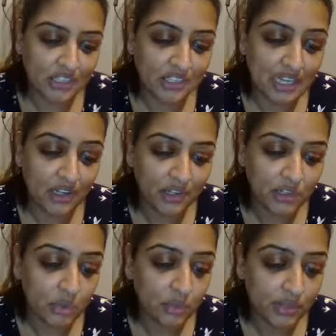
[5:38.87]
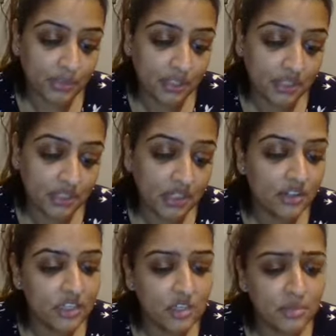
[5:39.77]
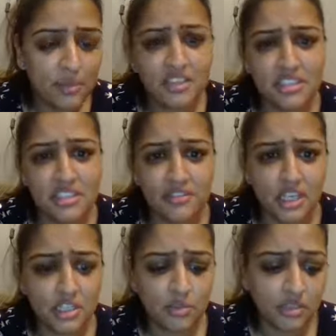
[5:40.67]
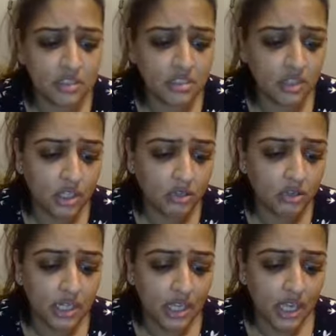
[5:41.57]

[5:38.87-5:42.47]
To download your Wilbury birth certificate. Oh, you can do a birth certificate as well. That's so cute.